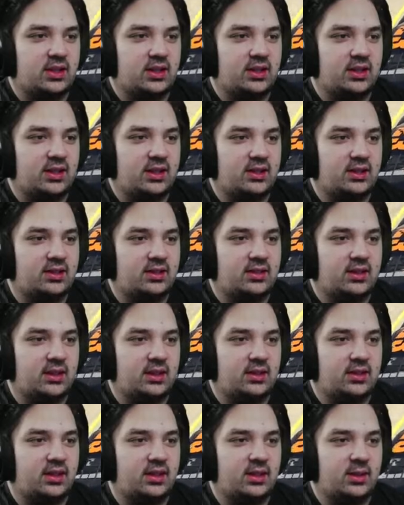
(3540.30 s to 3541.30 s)
and then he he
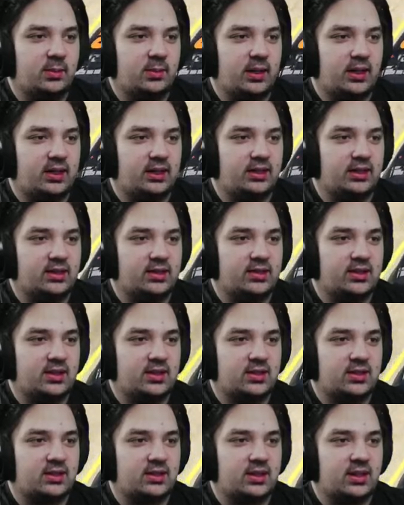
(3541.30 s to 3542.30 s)
didn't make a
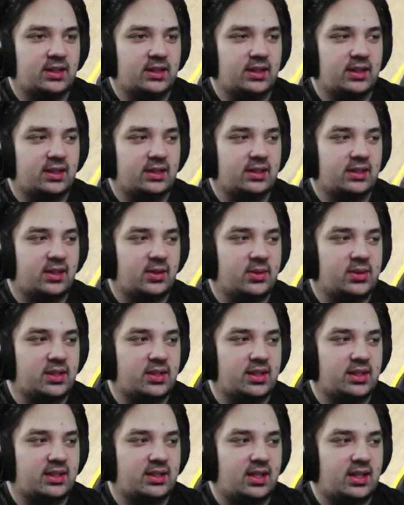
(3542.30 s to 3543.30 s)
decision and then Cozy
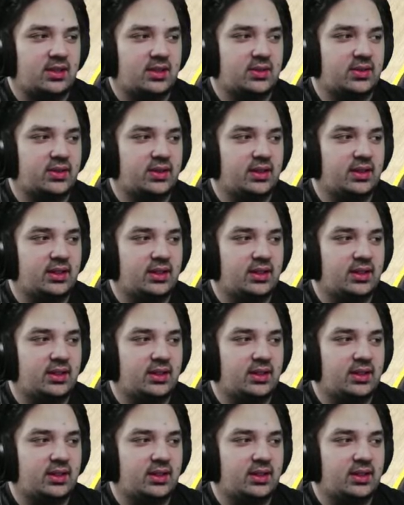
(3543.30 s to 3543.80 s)
gets killed.